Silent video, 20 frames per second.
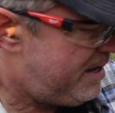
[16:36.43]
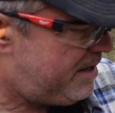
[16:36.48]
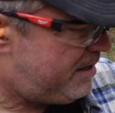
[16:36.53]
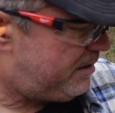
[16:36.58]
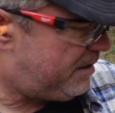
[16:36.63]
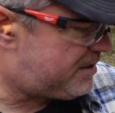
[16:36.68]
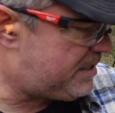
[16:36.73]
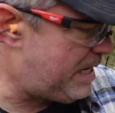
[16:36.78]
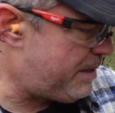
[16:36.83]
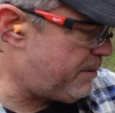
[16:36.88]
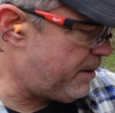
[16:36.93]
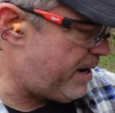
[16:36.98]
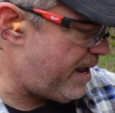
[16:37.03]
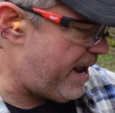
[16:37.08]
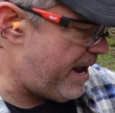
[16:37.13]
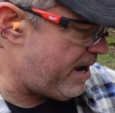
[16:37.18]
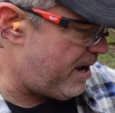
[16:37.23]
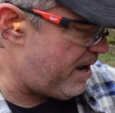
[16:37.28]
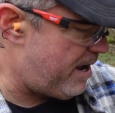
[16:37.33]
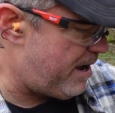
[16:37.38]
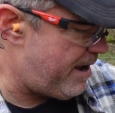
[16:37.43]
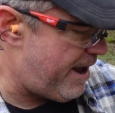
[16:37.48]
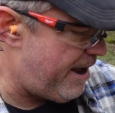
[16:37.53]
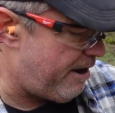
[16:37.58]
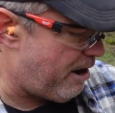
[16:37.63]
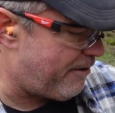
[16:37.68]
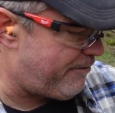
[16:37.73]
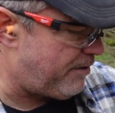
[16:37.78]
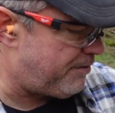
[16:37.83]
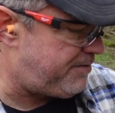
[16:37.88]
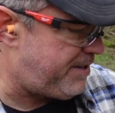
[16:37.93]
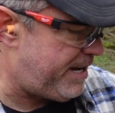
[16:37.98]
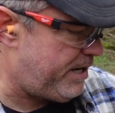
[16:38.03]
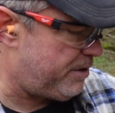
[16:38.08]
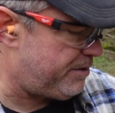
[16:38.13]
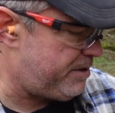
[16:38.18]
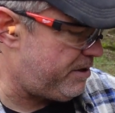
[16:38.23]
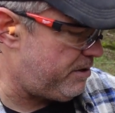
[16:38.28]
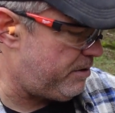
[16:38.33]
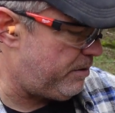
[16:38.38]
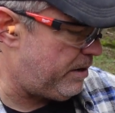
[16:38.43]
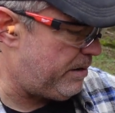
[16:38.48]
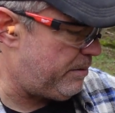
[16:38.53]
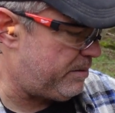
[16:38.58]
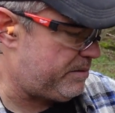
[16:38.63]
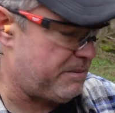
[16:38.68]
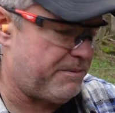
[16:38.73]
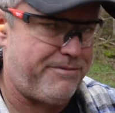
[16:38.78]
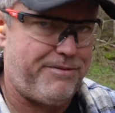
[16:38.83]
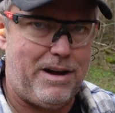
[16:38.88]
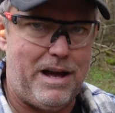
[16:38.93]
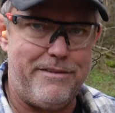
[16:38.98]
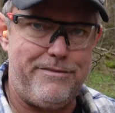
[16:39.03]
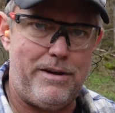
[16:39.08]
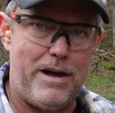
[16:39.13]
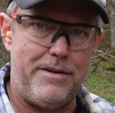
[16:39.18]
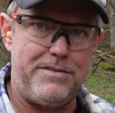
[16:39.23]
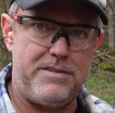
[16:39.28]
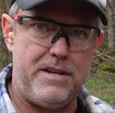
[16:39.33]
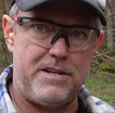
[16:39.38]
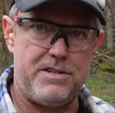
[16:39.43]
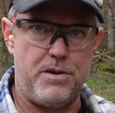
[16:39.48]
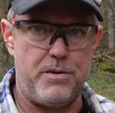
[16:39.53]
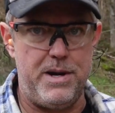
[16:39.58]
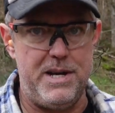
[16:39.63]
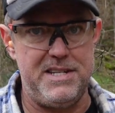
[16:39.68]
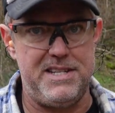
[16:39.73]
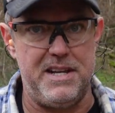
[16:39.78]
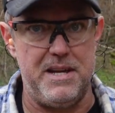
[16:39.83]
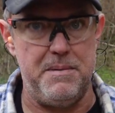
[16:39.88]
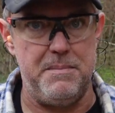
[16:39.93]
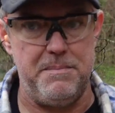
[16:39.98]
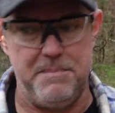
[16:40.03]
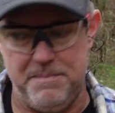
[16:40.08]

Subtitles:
Let's see what a AR-15 will do to it with some 5.56 green tip.